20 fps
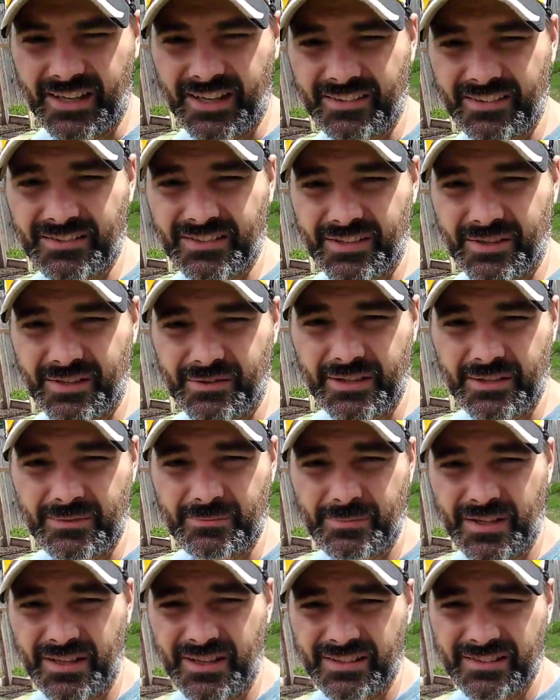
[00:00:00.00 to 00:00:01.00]
and the green
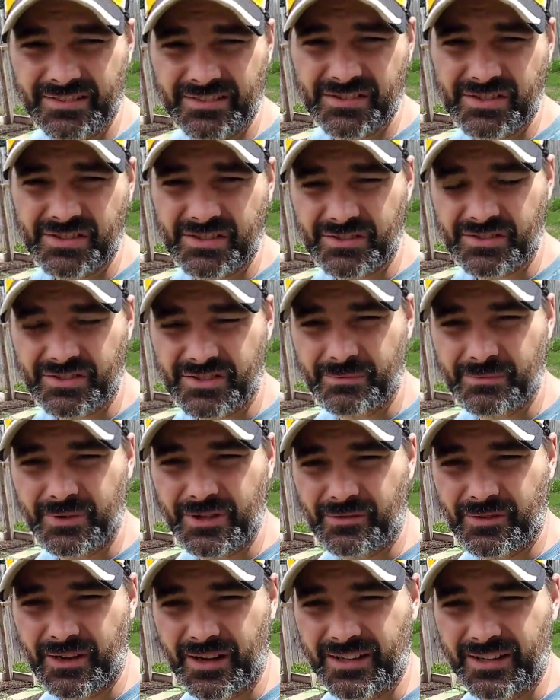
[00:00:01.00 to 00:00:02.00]
beans should be
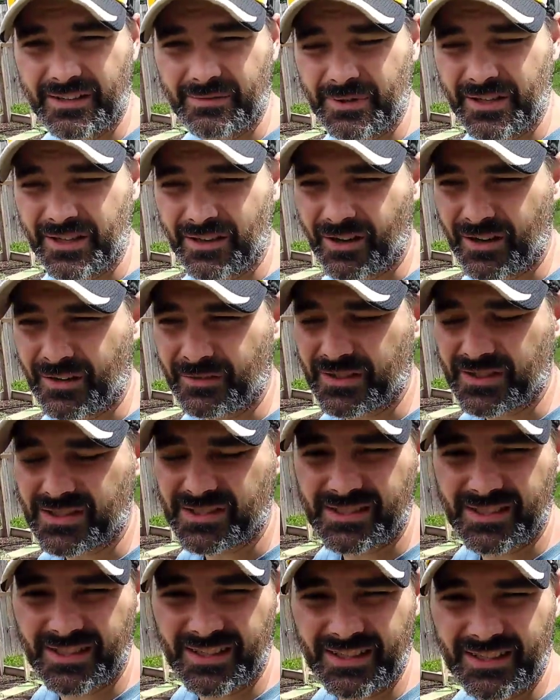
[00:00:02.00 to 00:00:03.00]
ready to be
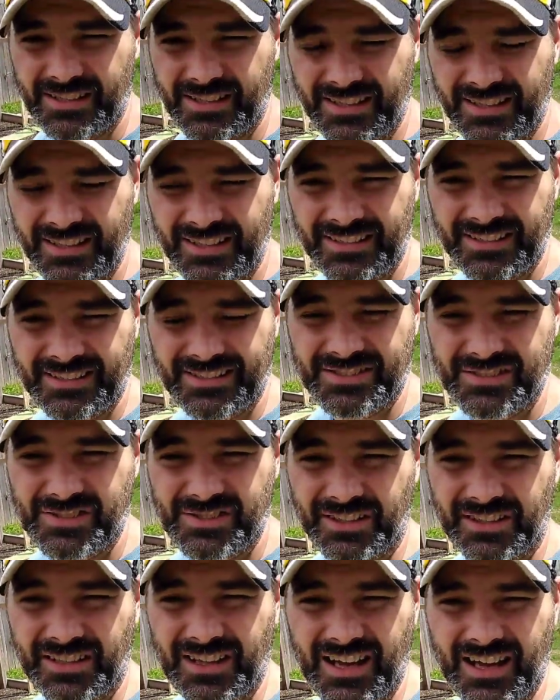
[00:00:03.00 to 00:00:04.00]
harvested in
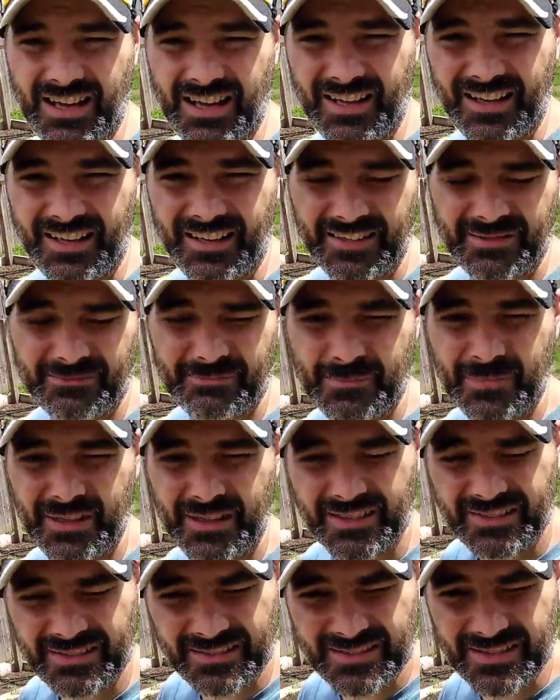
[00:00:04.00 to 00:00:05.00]
July,
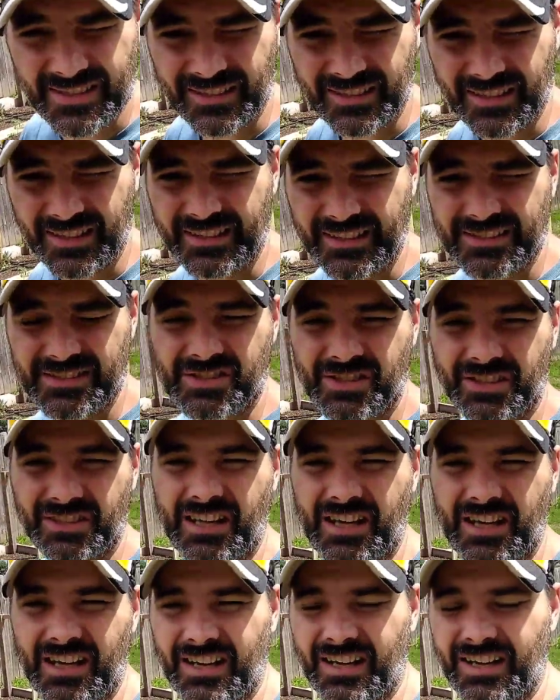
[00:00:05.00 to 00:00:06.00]
mid to late
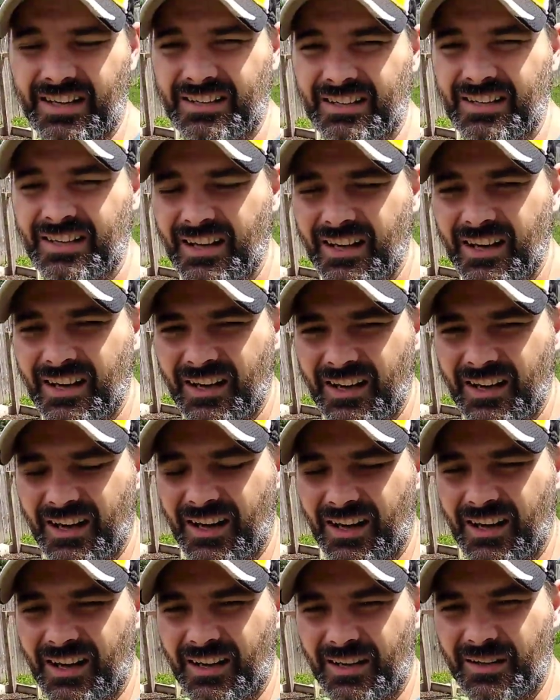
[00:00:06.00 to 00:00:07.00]
July
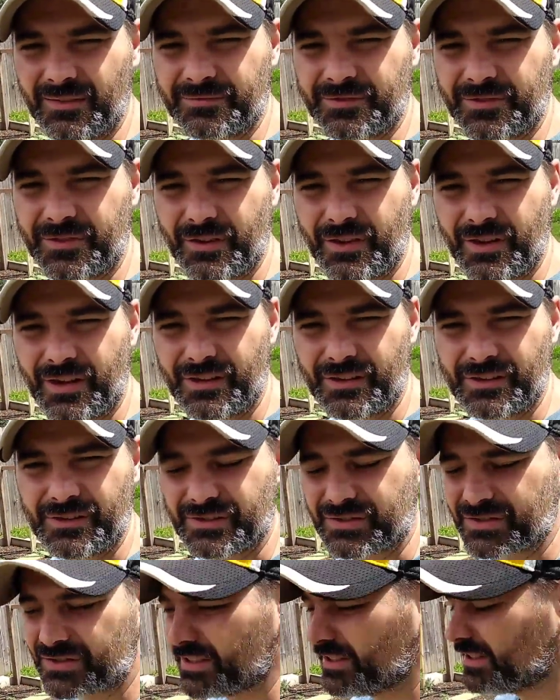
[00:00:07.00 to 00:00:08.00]
uh, for
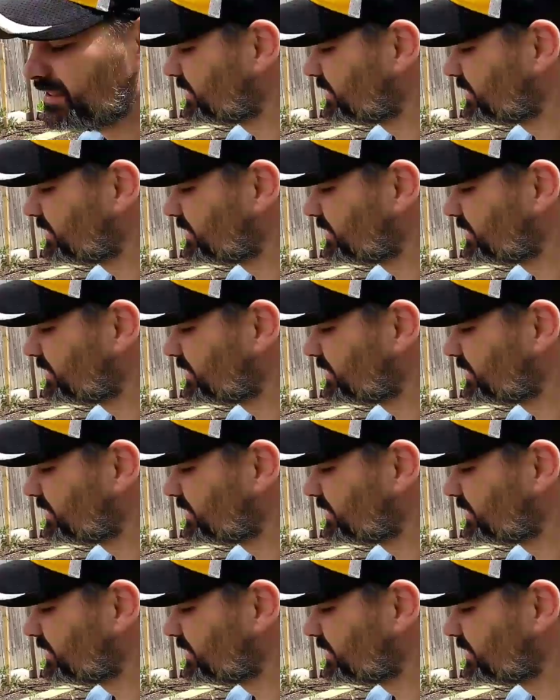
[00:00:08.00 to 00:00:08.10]
those.